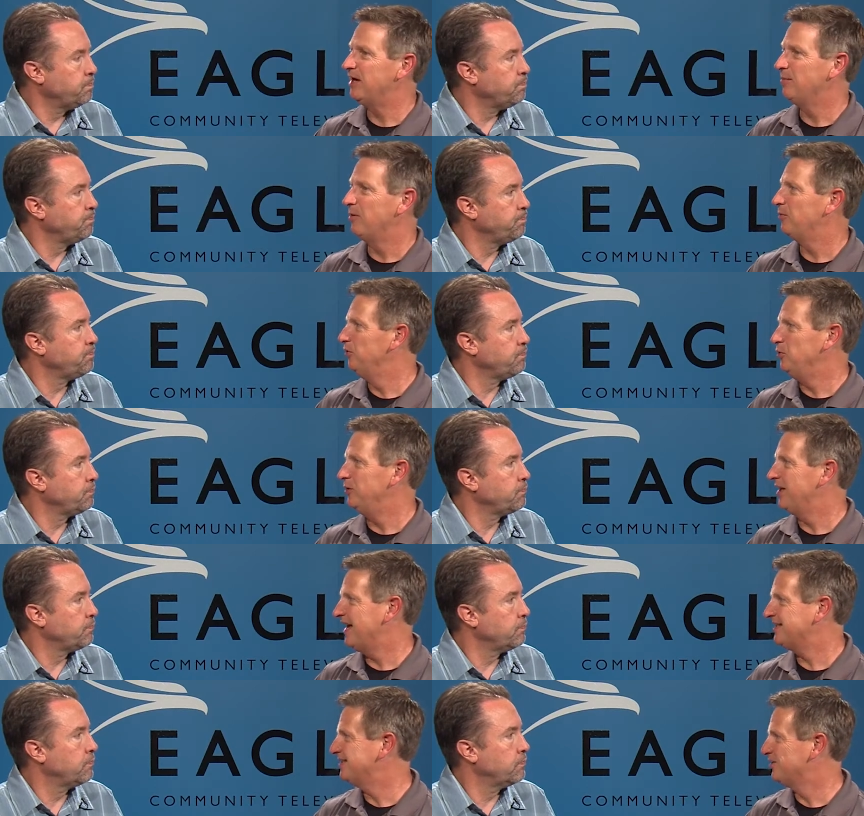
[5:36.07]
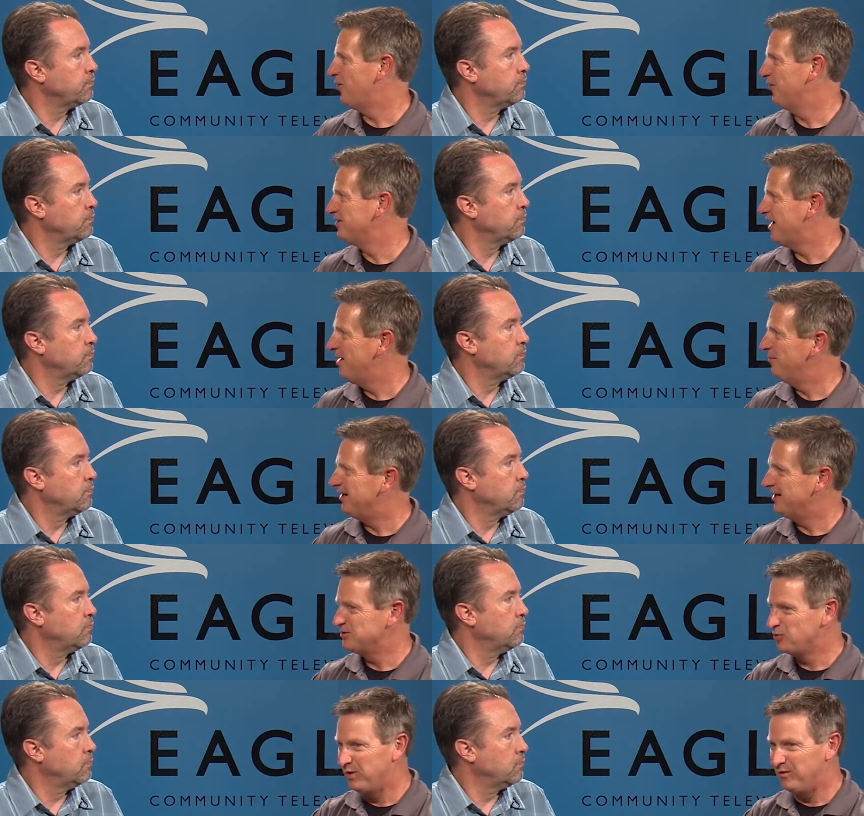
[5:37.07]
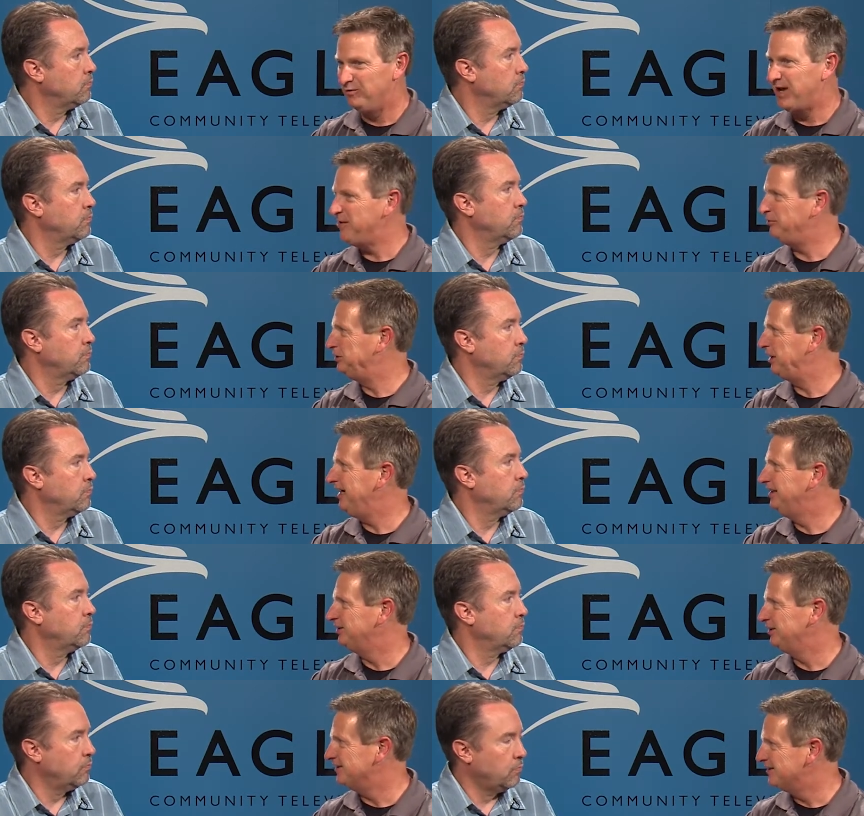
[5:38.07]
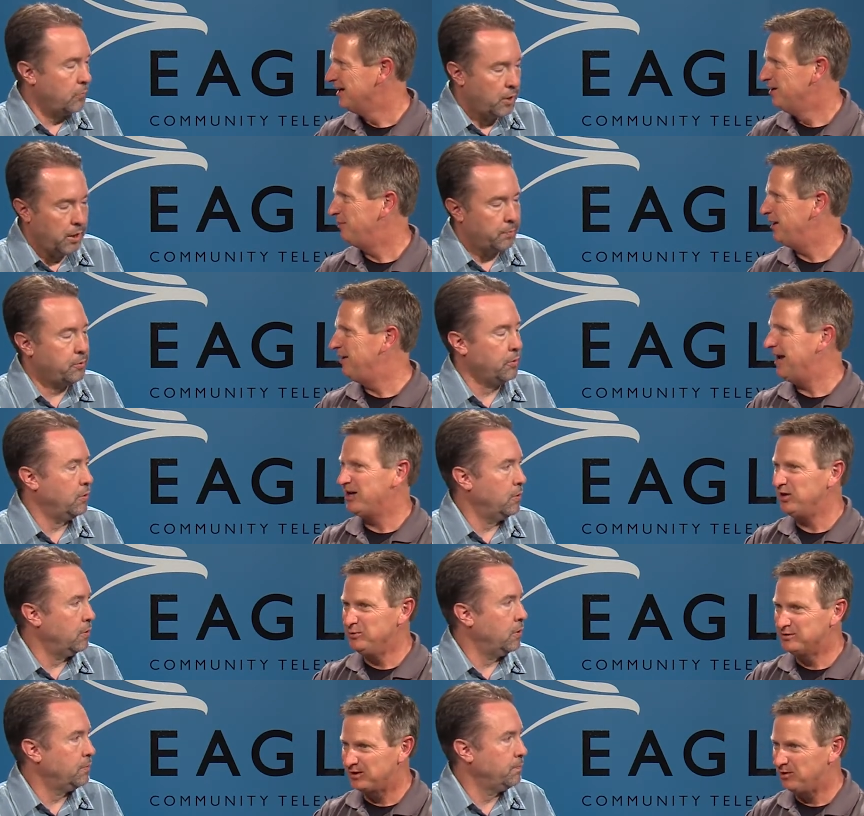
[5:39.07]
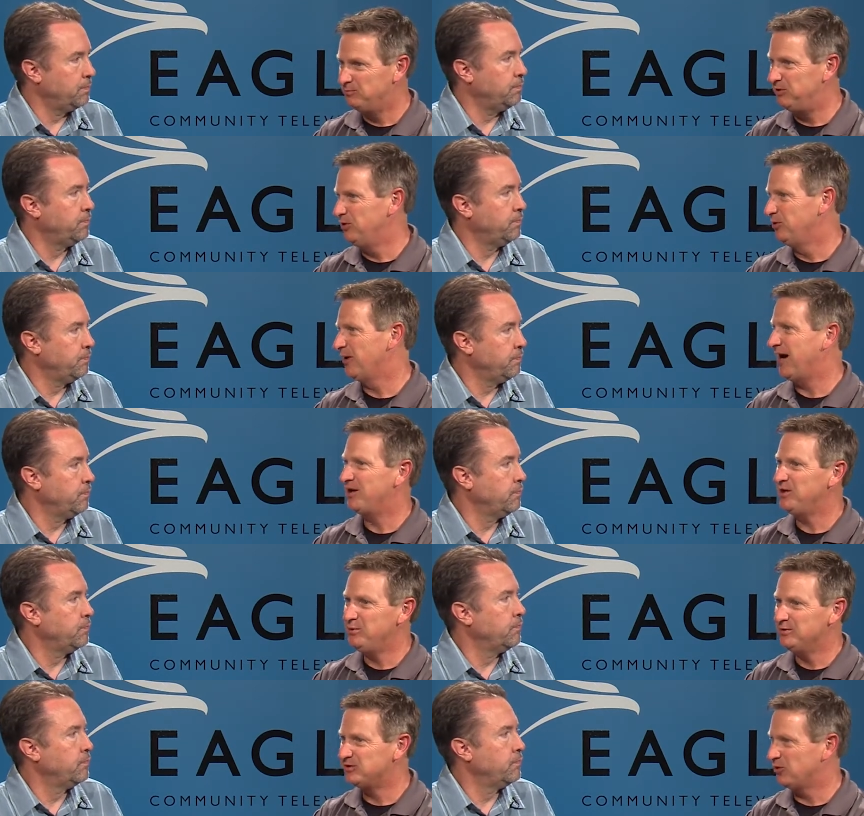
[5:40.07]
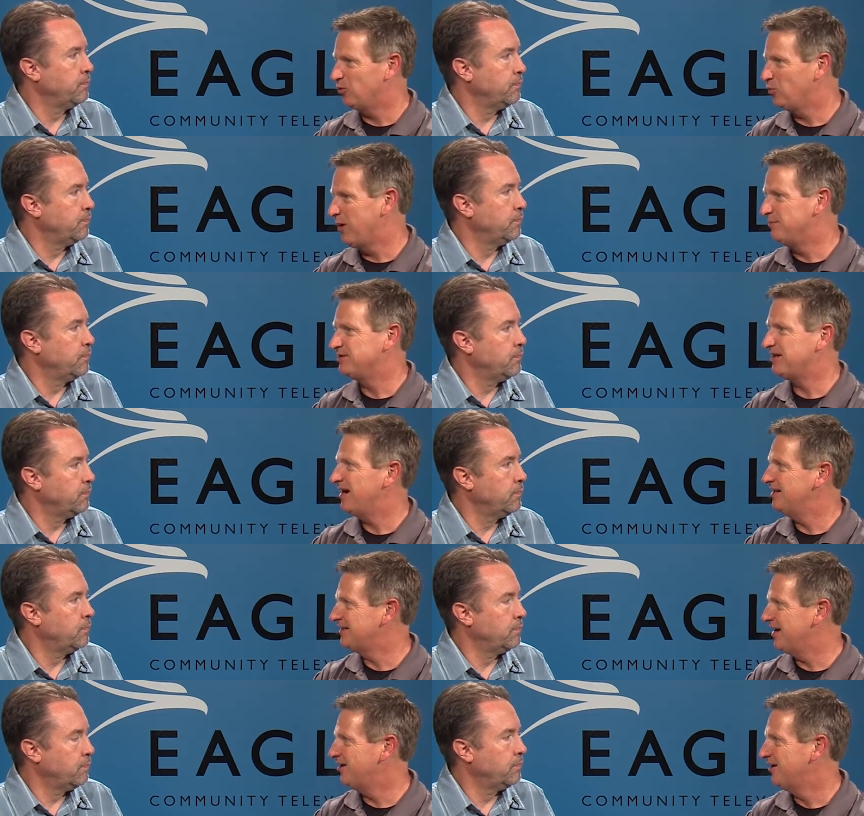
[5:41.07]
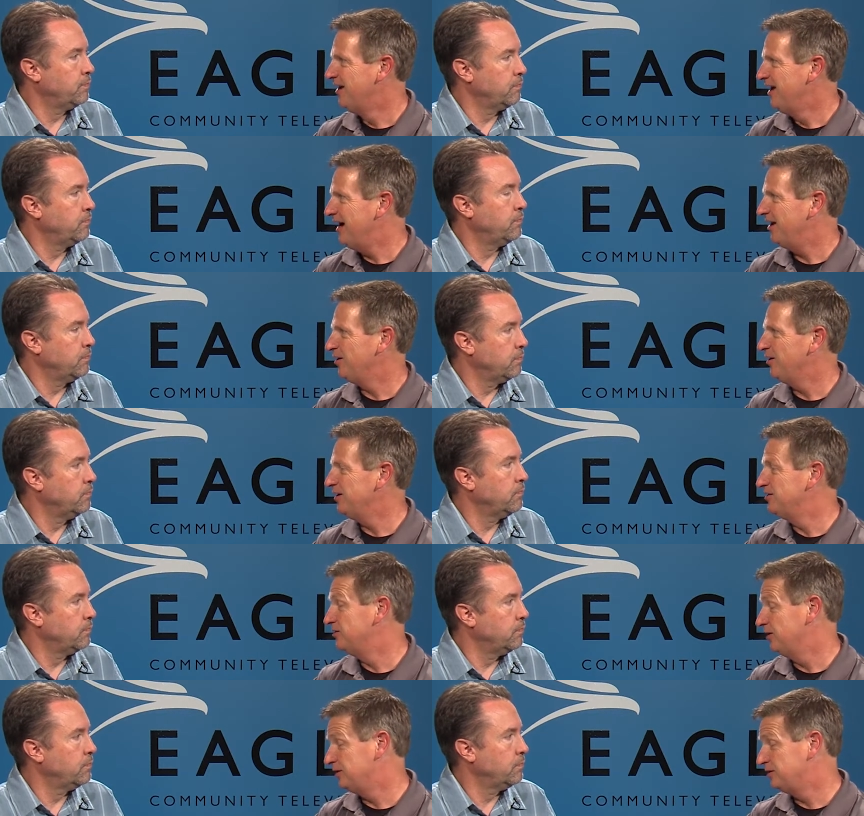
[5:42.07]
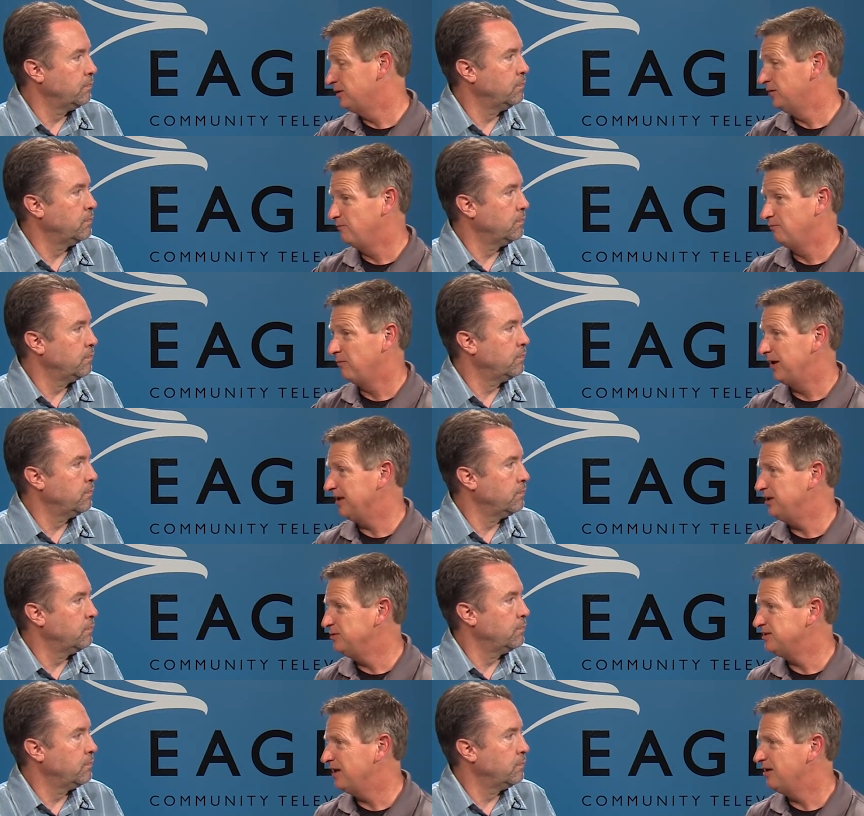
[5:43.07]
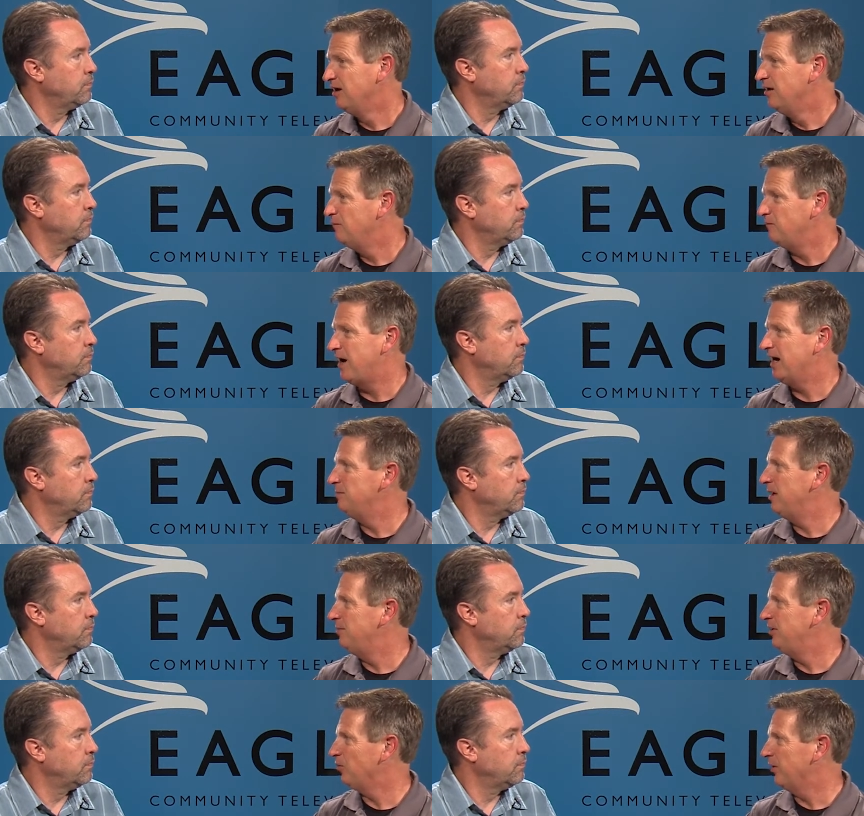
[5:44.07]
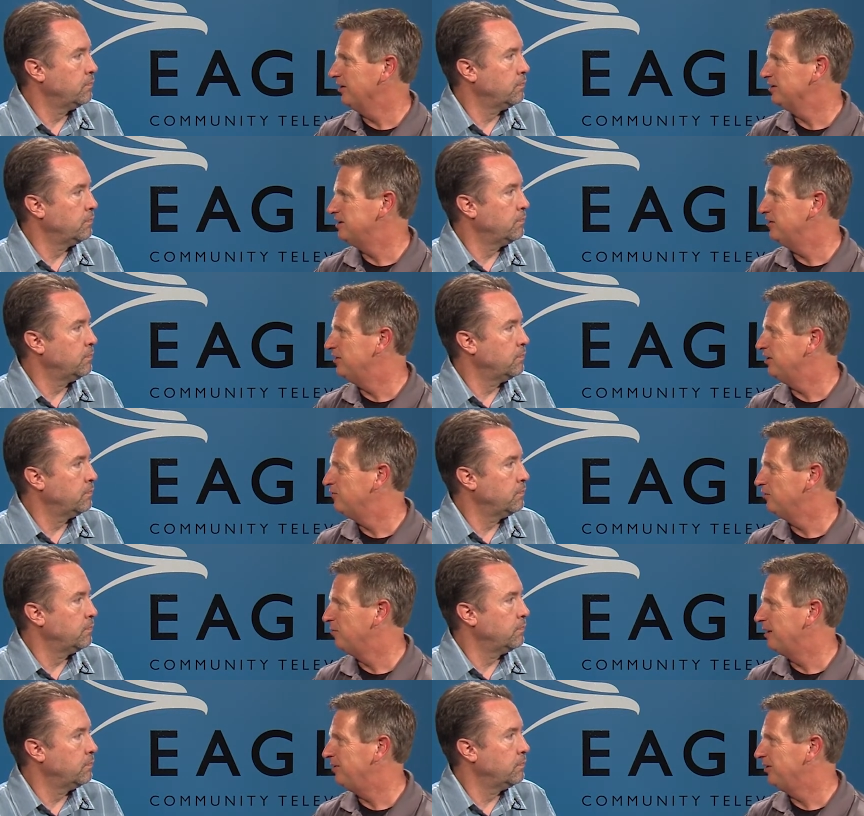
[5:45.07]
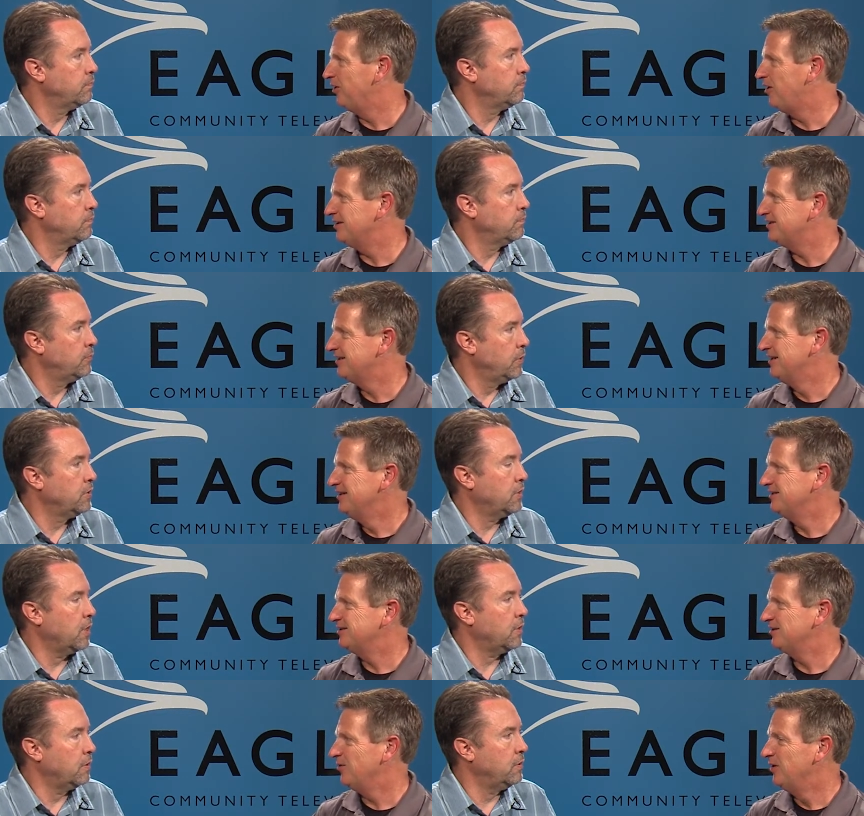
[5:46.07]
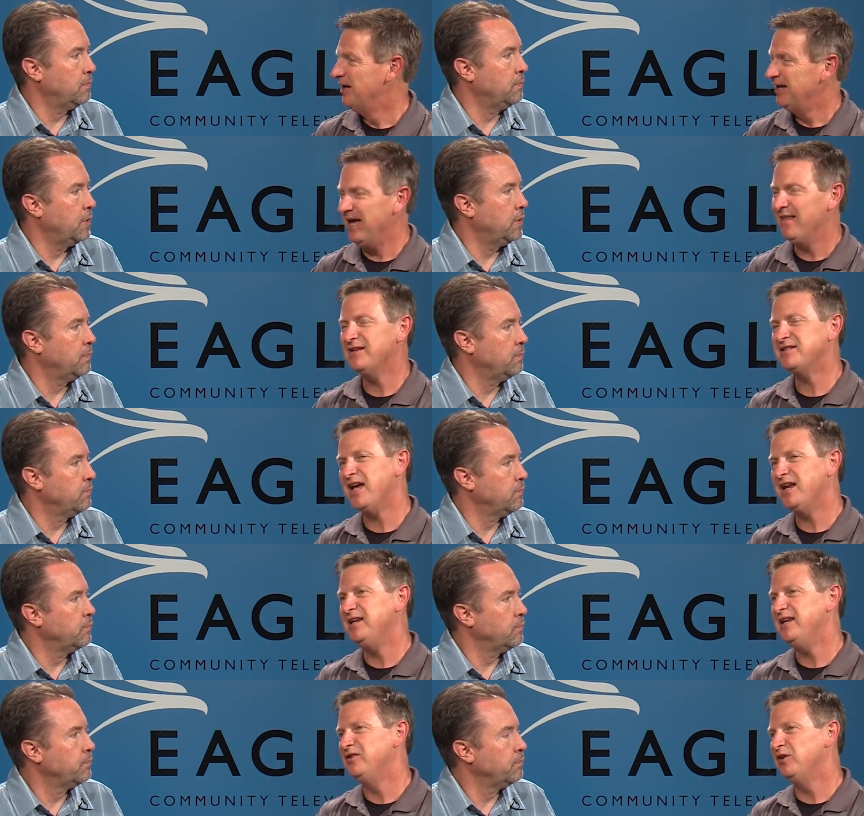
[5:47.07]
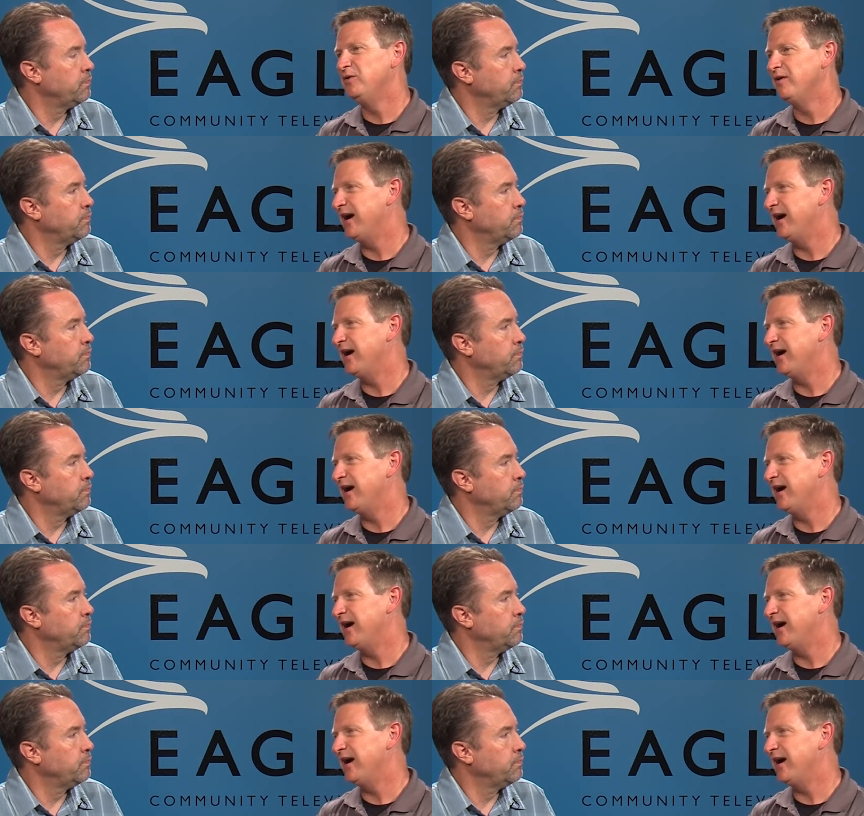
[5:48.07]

Speaker 1: come up with new classes all the time because, well, life changes. Absolutely. Maybe how to use a computer, how to use certain websites, how to, how to, to, to like you said, find maybe a relative that you've maybe lost. Exactly. So, yeah, that's kind of neat that you